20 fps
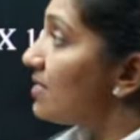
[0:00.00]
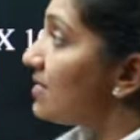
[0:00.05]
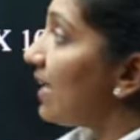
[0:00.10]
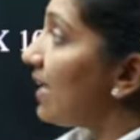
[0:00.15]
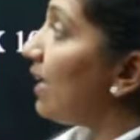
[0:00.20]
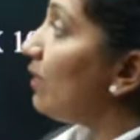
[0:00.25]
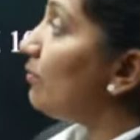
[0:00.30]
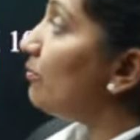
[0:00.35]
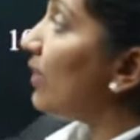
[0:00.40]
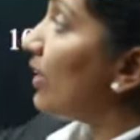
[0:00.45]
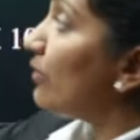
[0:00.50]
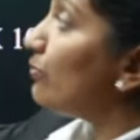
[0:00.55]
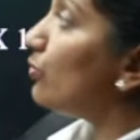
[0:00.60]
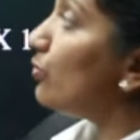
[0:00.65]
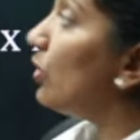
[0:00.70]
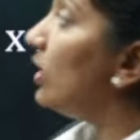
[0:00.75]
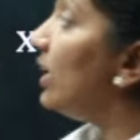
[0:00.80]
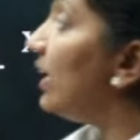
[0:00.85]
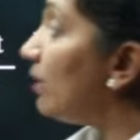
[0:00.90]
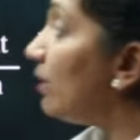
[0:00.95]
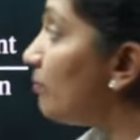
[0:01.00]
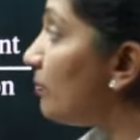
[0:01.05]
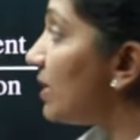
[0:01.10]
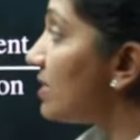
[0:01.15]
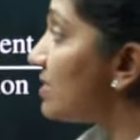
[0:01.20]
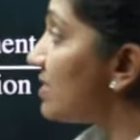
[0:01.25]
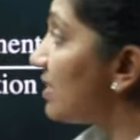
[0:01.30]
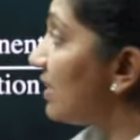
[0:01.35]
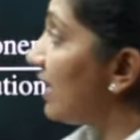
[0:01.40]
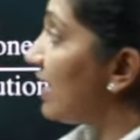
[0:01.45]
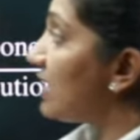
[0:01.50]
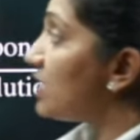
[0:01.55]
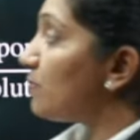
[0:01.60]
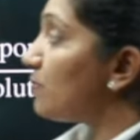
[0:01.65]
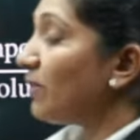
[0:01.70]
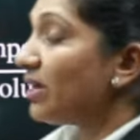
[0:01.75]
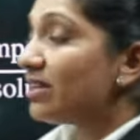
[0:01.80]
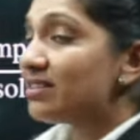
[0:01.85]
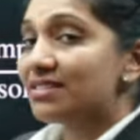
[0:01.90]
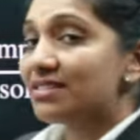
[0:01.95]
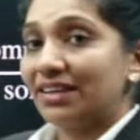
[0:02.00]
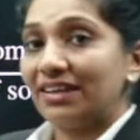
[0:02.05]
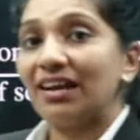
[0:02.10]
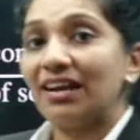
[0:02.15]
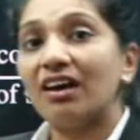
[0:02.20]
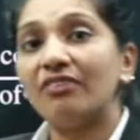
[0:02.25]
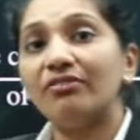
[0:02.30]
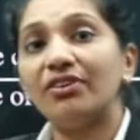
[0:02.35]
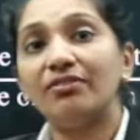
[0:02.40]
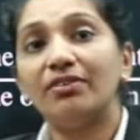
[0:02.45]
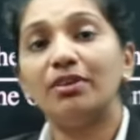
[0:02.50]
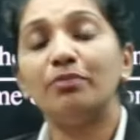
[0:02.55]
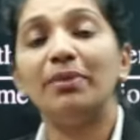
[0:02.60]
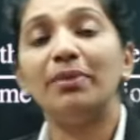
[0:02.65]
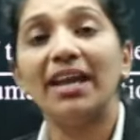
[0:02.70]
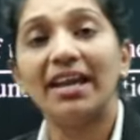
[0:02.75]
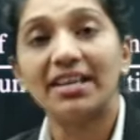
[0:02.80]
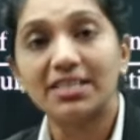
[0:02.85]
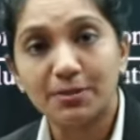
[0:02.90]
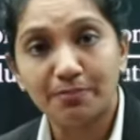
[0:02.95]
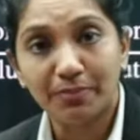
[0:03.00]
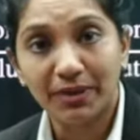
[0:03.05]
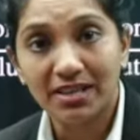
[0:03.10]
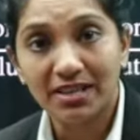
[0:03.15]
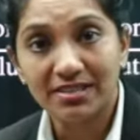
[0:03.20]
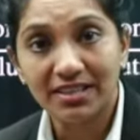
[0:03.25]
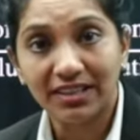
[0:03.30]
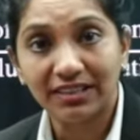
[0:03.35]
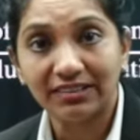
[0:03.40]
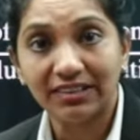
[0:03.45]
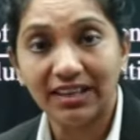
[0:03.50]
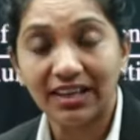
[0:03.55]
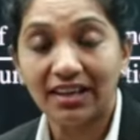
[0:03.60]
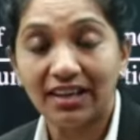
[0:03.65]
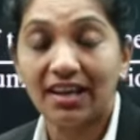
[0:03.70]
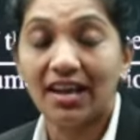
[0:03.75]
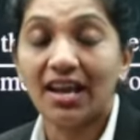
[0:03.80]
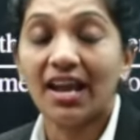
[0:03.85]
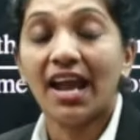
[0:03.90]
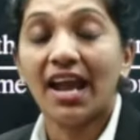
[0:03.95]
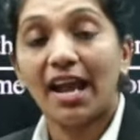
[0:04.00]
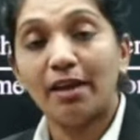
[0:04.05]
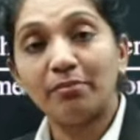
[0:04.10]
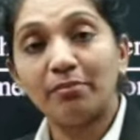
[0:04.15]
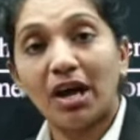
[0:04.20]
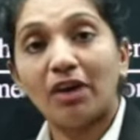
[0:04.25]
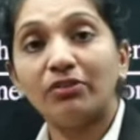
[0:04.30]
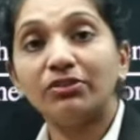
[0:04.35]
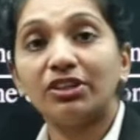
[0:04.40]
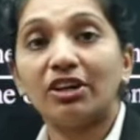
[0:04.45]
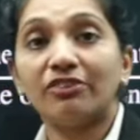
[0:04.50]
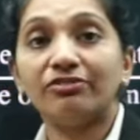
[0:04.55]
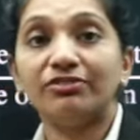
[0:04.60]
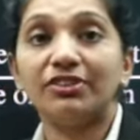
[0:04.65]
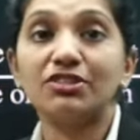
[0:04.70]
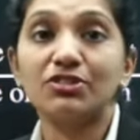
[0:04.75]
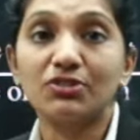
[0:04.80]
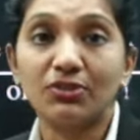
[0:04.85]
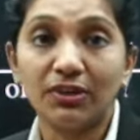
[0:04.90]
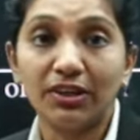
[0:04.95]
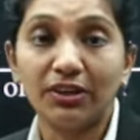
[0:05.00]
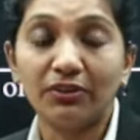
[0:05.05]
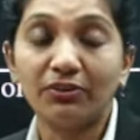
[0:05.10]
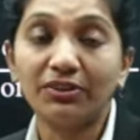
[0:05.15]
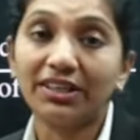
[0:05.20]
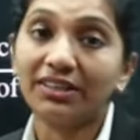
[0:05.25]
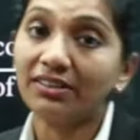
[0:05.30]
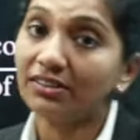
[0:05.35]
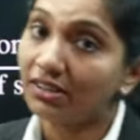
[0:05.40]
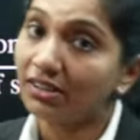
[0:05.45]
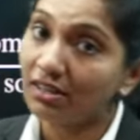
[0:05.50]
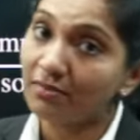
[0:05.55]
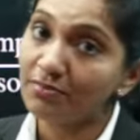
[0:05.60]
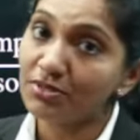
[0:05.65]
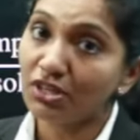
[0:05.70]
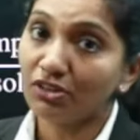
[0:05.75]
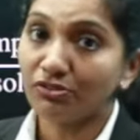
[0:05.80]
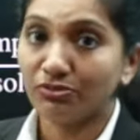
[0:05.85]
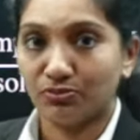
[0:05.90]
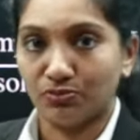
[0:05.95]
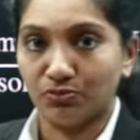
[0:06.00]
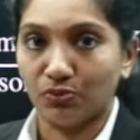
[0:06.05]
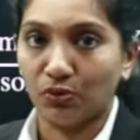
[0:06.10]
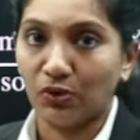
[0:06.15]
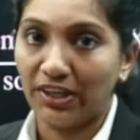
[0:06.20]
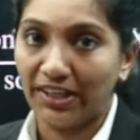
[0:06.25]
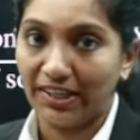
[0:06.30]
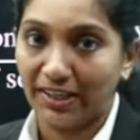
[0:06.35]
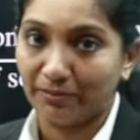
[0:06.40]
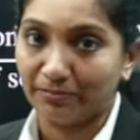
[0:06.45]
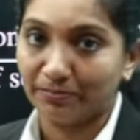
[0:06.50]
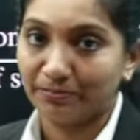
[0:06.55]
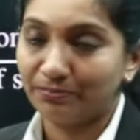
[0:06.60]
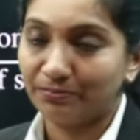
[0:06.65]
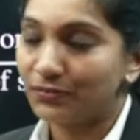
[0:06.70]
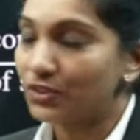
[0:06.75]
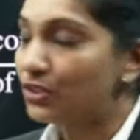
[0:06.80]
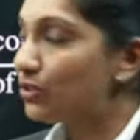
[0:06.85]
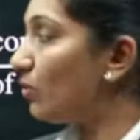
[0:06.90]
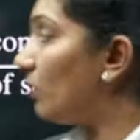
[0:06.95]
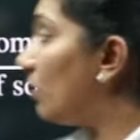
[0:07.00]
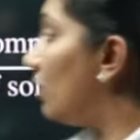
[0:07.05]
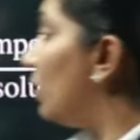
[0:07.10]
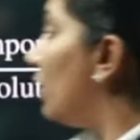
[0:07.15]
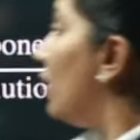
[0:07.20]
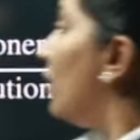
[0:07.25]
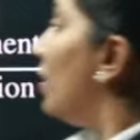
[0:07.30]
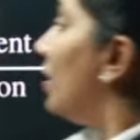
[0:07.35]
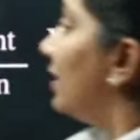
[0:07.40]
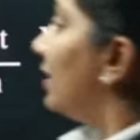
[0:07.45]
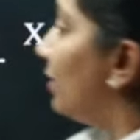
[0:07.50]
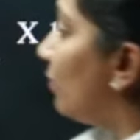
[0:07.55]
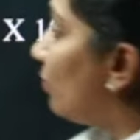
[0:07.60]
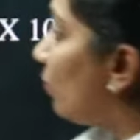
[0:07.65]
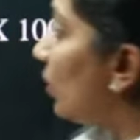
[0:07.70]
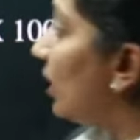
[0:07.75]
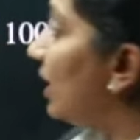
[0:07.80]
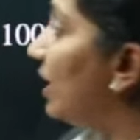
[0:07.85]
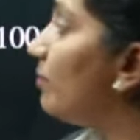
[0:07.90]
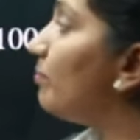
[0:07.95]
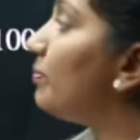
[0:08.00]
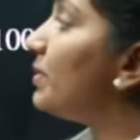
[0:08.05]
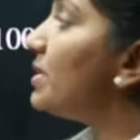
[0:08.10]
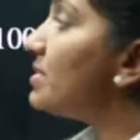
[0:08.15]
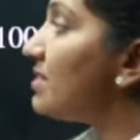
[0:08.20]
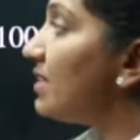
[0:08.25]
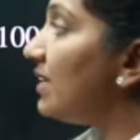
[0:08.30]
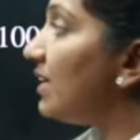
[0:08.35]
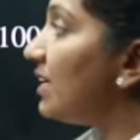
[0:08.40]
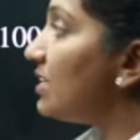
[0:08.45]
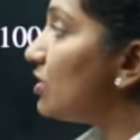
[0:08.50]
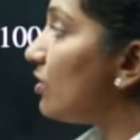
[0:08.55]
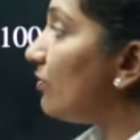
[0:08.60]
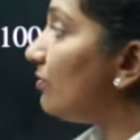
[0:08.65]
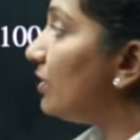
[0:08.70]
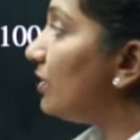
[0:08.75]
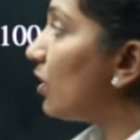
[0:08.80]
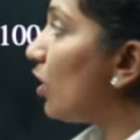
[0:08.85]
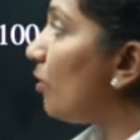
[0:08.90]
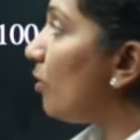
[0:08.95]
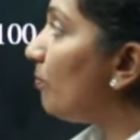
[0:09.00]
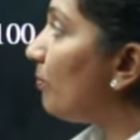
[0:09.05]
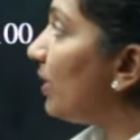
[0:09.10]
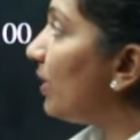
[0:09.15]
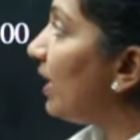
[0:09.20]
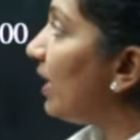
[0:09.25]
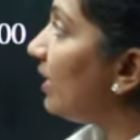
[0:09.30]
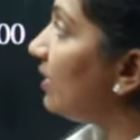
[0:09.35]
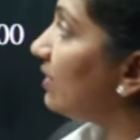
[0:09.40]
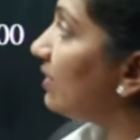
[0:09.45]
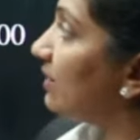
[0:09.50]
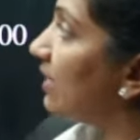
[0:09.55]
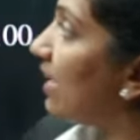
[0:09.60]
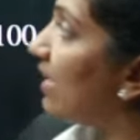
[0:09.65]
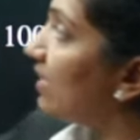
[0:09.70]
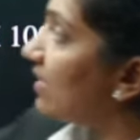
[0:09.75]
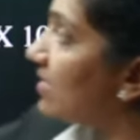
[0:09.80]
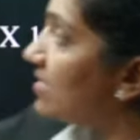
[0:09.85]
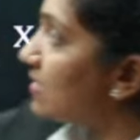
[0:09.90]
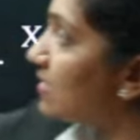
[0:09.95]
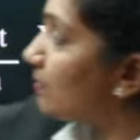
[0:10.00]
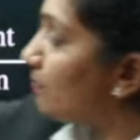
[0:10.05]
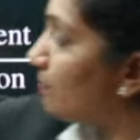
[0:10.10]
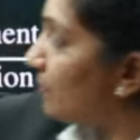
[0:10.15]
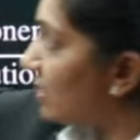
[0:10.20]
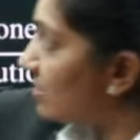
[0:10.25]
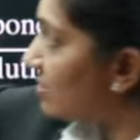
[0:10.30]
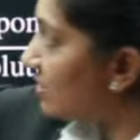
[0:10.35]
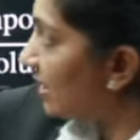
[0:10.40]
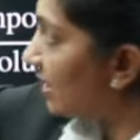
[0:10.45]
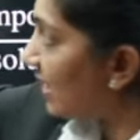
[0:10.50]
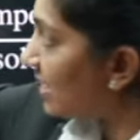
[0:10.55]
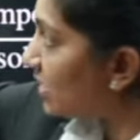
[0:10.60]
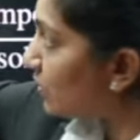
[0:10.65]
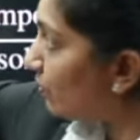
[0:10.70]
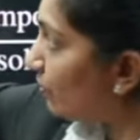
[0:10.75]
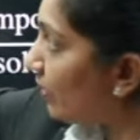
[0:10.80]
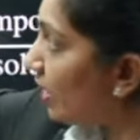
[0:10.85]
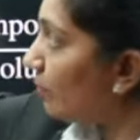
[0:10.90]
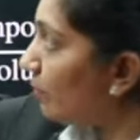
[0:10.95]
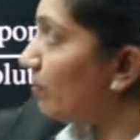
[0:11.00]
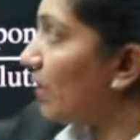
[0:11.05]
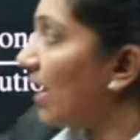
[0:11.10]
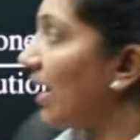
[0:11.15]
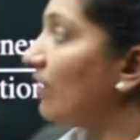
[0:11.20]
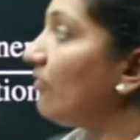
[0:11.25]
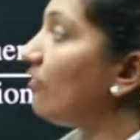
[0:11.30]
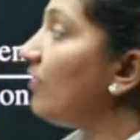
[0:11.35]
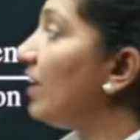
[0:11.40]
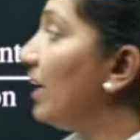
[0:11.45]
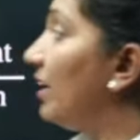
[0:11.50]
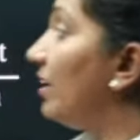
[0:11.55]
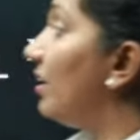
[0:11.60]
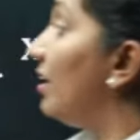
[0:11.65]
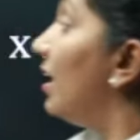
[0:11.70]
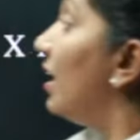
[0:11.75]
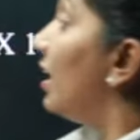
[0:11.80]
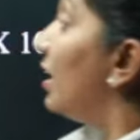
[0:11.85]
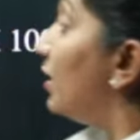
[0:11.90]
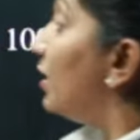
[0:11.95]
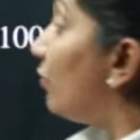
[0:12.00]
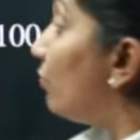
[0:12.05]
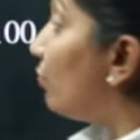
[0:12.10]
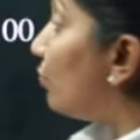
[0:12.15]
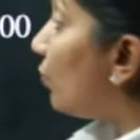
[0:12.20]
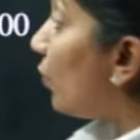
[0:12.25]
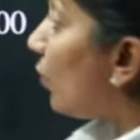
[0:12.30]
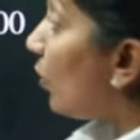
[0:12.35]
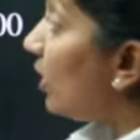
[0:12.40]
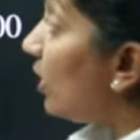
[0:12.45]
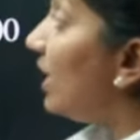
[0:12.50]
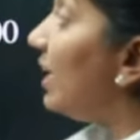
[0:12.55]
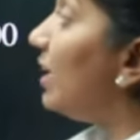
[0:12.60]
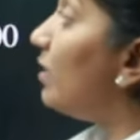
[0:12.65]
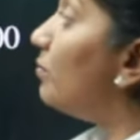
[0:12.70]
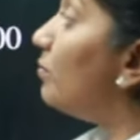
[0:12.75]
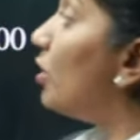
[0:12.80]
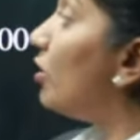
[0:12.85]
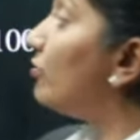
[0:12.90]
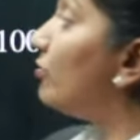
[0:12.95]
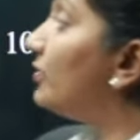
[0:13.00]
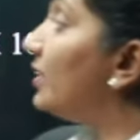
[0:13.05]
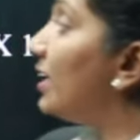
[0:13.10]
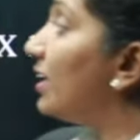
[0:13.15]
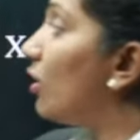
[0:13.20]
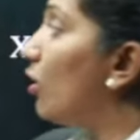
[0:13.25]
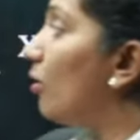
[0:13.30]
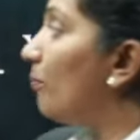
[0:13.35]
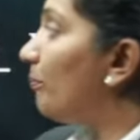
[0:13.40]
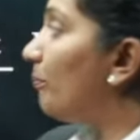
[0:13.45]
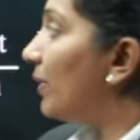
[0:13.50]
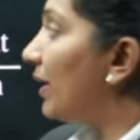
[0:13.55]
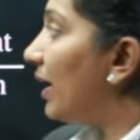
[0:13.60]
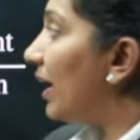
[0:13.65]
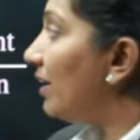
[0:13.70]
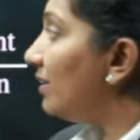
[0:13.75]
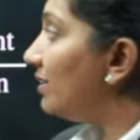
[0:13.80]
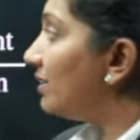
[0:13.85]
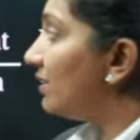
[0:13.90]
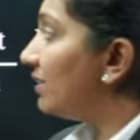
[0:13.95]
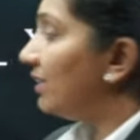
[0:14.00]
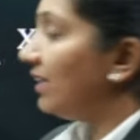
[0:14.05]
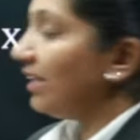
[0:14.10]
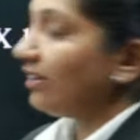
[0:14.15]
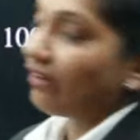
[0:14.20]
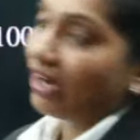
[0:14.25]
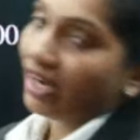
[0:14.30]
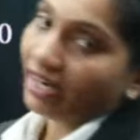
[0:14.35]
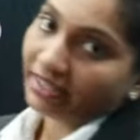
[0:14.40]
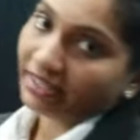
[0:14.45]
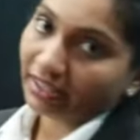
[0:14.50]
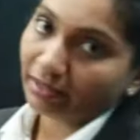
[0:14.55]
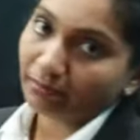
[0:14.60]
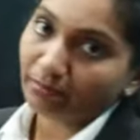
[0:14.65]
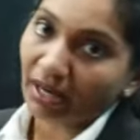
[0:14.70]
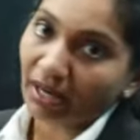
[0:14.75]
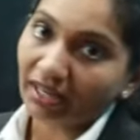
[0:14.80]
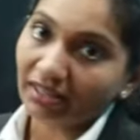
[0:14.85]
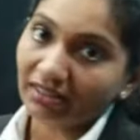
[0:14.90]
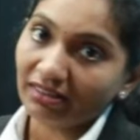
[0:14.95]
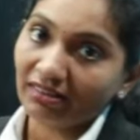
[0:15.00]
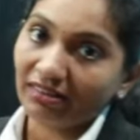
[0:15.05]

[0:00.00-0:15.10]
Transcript: same way volume percentage means here we will be expressing the amount of the solute in terms of volume. So the volume percentage of the component, that is percentage V by V, the volume of the component divided by